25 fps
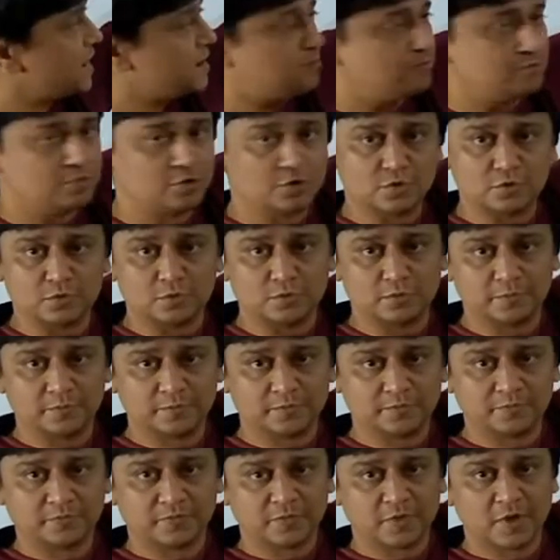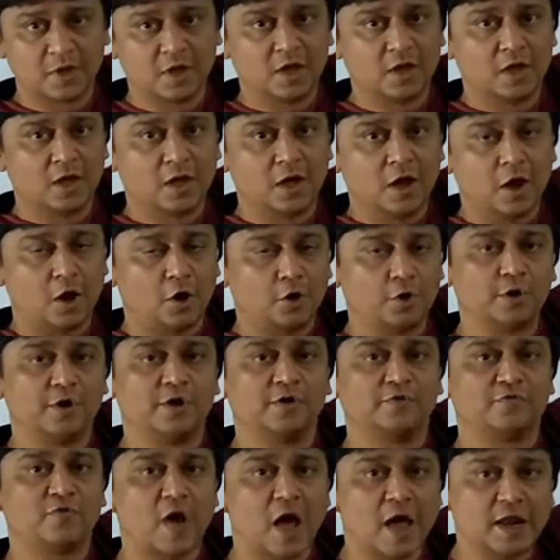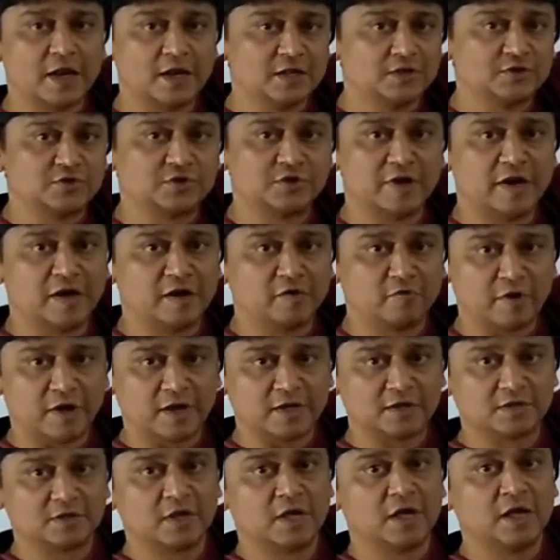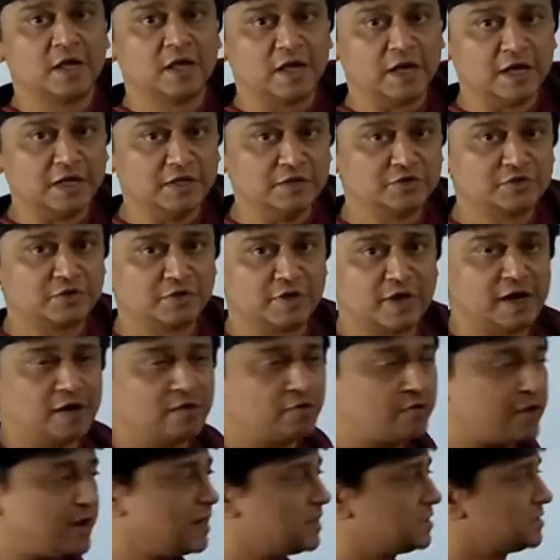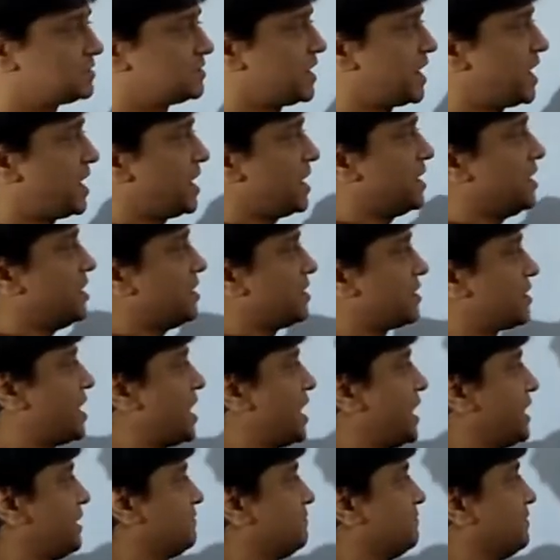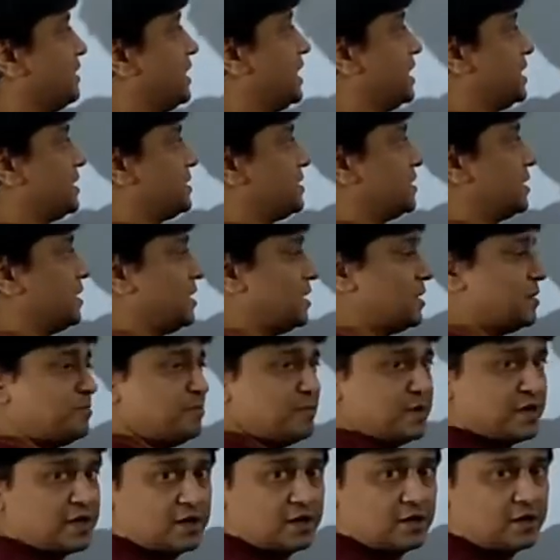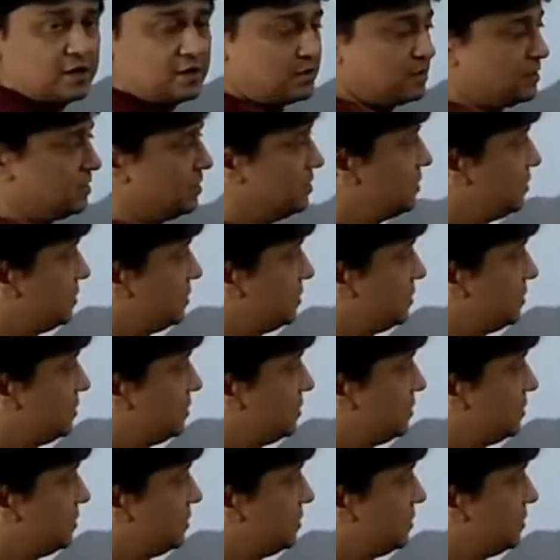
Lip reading: M2. How do you define incident rays? Incident rays, they arrive at a mirror.